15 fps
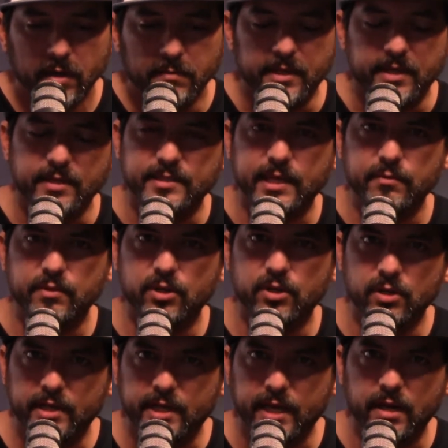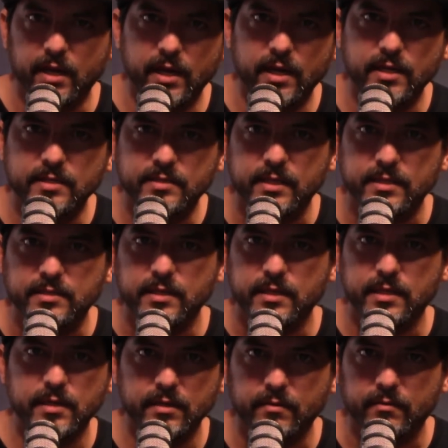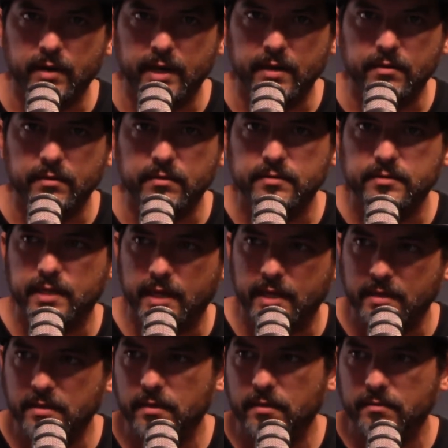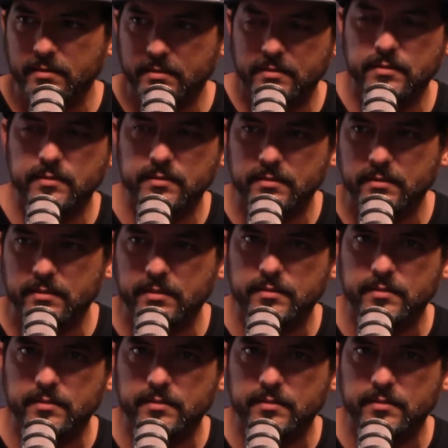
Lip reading: because they would look at us as an integrator and say, this is